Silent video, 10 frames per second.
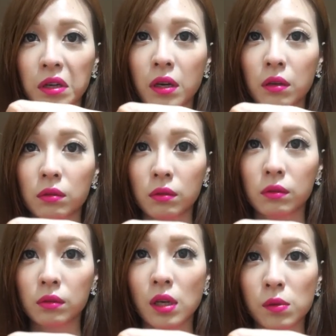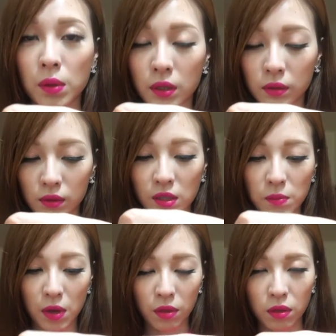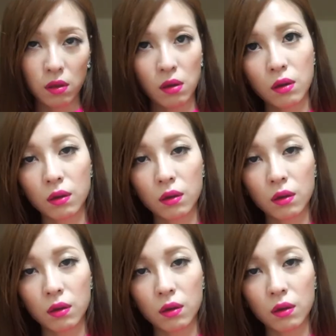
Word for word: right now as well, this month.